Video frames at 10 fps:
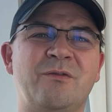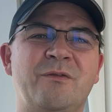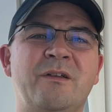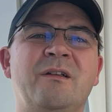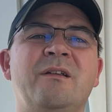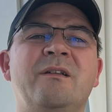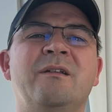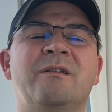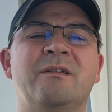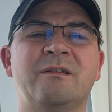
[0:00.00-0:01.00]
to fill in
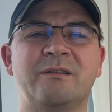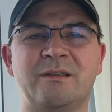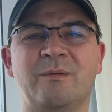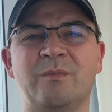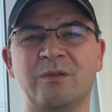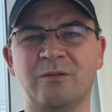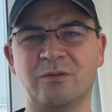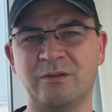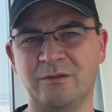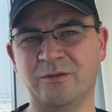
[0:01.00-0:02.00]
some
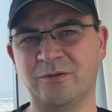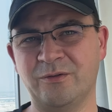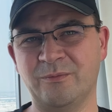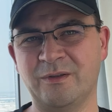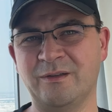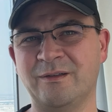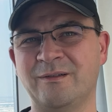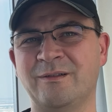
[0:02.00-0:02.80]
local document.